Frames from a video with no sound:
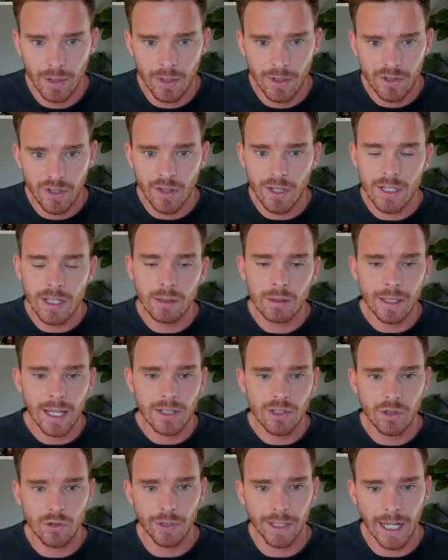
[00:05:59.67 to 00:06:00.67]
So the deal
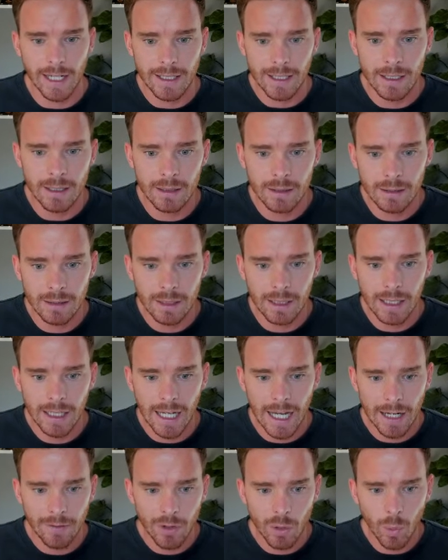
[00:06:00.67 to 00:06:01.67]
gets created.
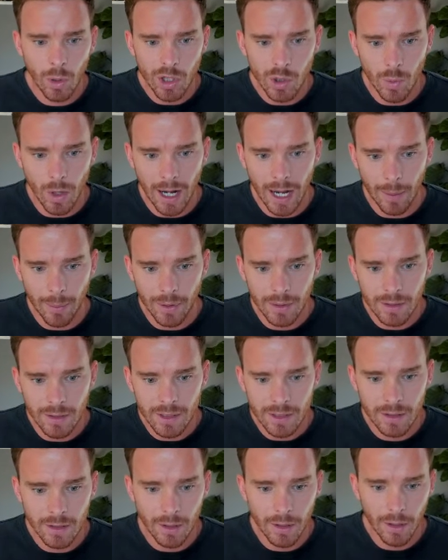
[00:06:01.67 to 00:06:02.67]
And if you watch what happens,